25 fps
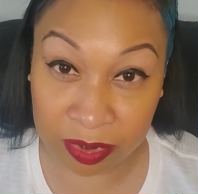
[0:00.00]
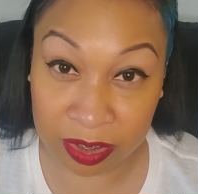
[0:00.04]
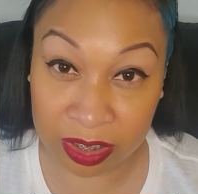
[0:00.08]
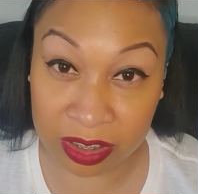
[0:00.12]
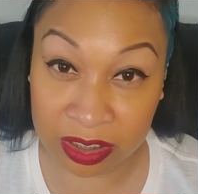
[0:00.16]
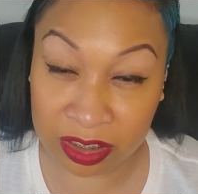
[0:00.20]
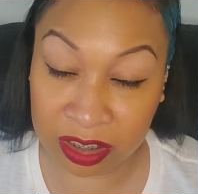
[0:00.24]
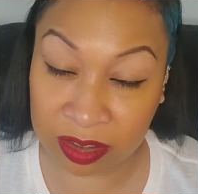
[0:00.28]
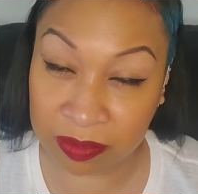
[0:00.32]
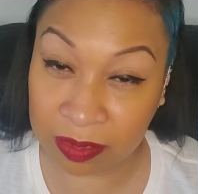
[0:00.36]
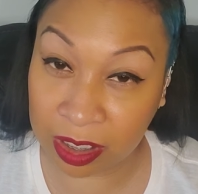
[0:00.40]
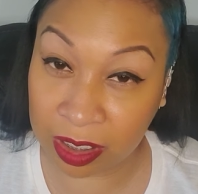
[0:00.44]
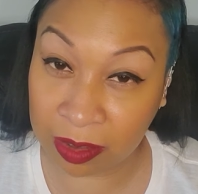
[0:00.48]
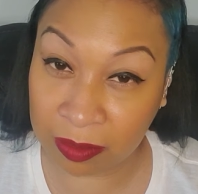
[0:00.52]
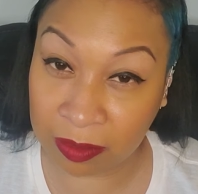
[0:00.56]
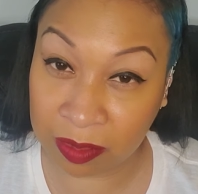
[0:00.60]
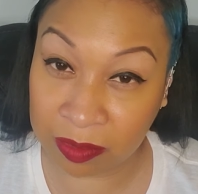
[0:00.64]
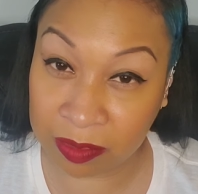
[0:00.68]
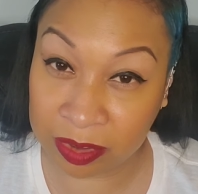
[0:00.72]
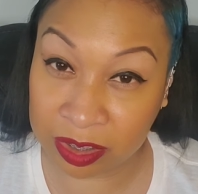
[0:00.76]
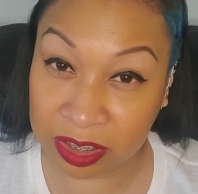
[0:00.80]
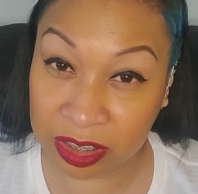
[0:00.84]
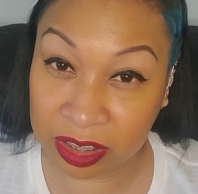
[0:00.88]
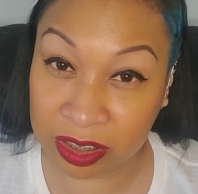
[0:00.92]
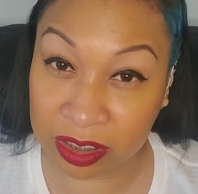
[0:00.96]
Because Gemini
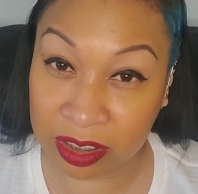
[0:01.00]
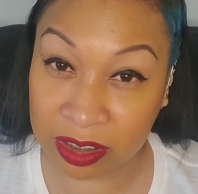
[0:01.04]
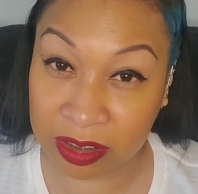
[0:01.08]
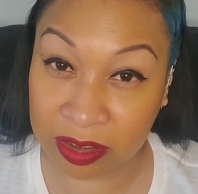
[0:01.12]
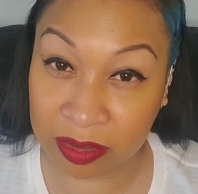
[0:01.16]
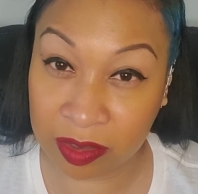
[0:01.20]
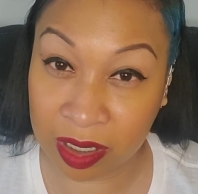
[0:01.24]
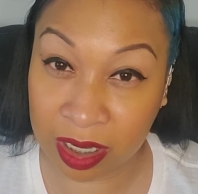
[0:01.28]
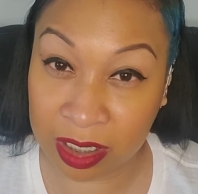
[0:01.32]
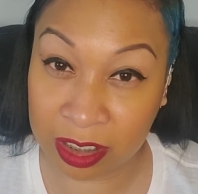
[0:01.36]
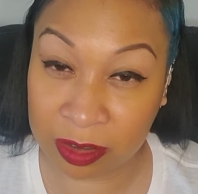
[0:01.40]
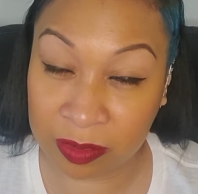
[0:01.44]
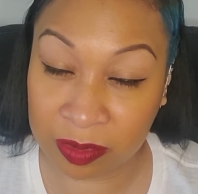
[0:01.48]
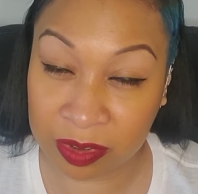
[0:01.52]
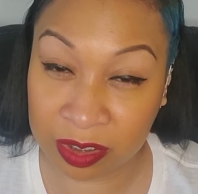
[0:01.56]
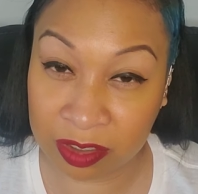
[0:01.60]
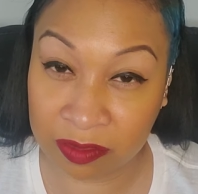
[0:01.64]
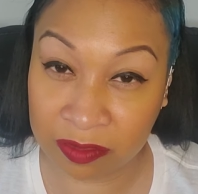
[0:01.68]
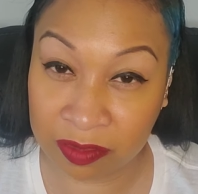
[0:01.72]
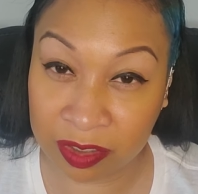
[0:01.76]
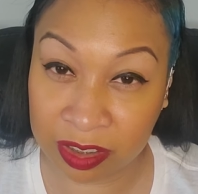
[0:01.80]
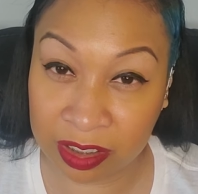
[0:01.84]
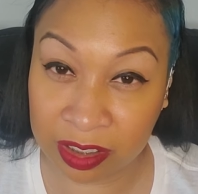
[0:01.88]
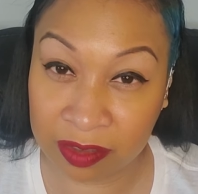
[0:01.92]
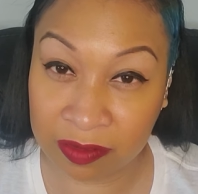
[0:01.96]
woman, she does know how to speak
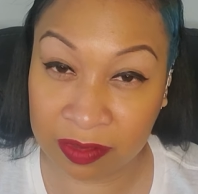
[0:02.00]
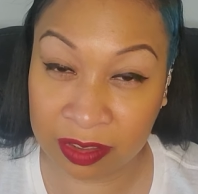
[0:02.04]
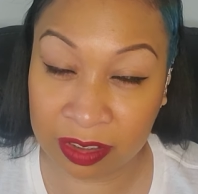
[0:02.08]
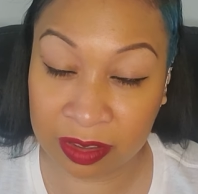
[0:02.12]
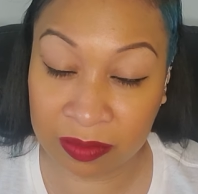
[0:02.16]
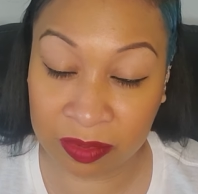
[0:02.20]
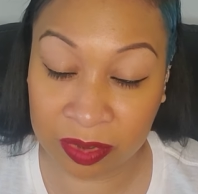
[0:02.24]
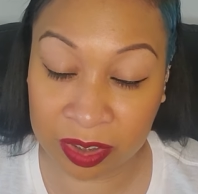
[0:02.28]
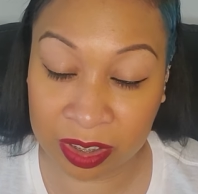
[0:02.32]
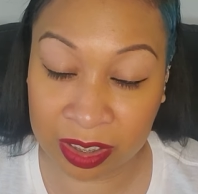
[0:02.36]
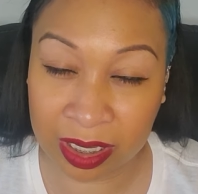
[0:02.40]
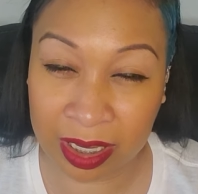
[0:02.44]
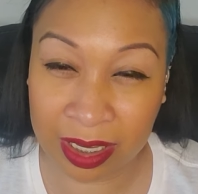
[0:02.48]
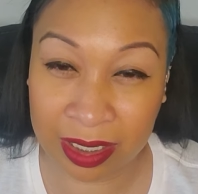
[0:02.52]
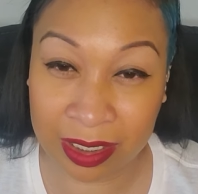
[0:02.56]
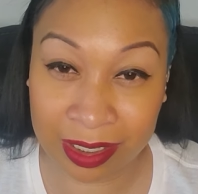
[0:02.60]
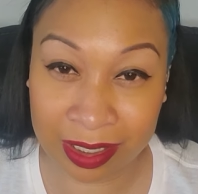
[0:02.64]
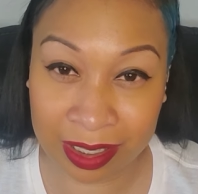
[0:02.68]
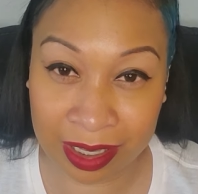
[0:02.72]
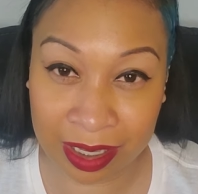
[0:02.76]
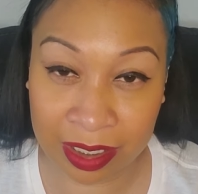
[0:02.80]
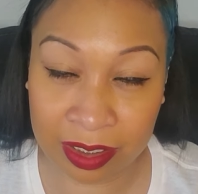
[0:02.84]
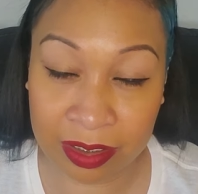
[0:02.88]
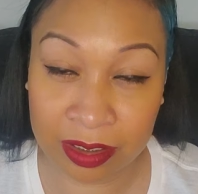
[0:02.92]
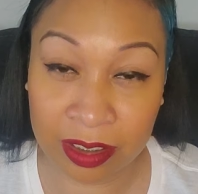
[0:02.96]
effectively, but
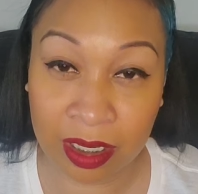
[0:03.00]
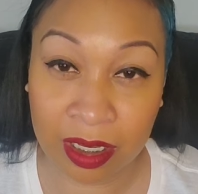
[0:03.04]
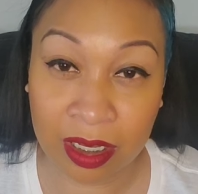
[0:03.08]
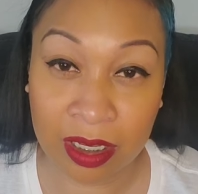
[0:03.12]
again,